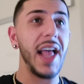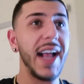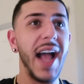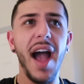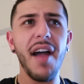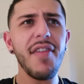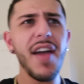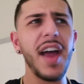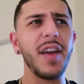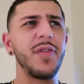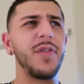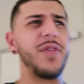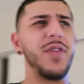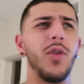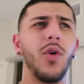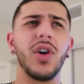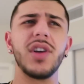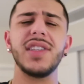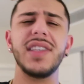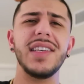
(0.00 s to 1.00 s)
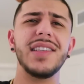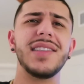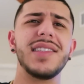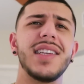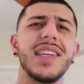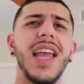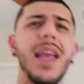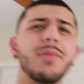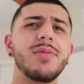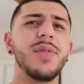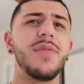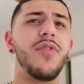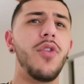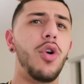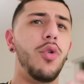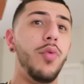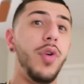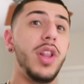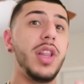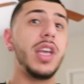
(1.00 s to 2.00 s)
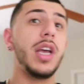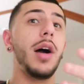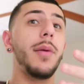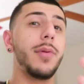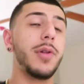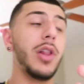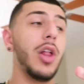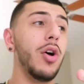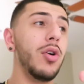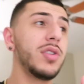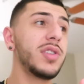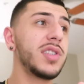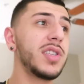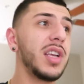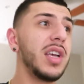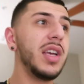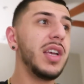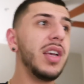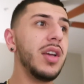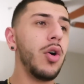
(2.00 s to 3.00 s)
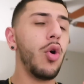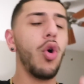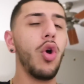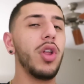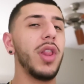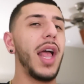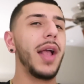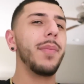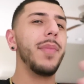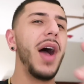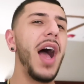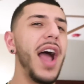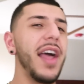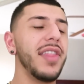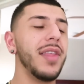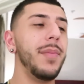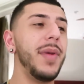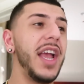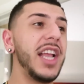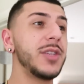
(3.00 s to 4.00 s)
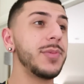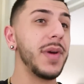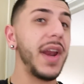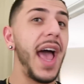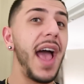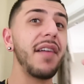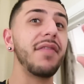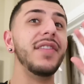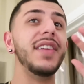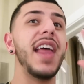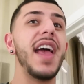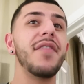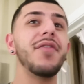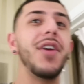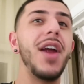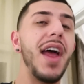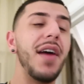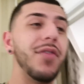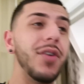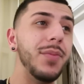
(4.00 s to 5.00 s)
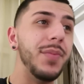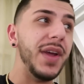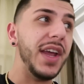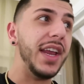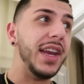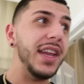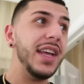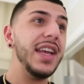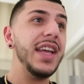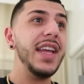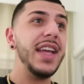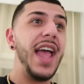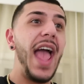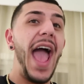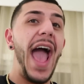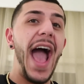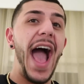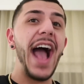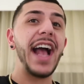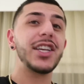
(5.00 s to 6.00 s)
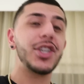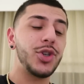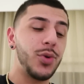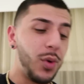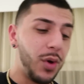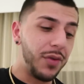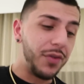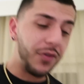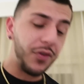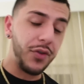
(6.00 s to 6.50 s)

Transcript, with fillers: Like, I've had floor seats to games before, really up close or like behind the bench, but I have never ever been actual